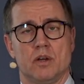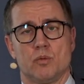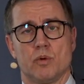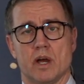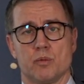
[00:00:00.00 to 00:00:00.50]

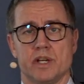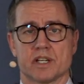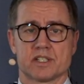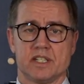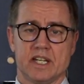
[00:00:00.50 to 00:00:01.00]
where we are
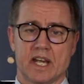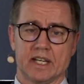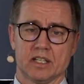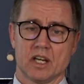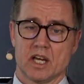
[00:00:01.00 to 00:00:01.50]

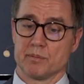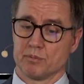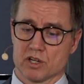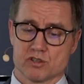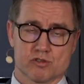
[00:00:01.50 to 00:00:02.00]
seeing a
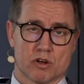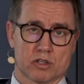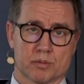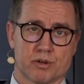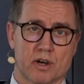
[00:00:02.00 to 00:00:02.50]
much
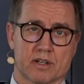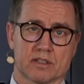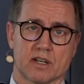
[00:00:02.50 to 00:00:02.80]
stronger product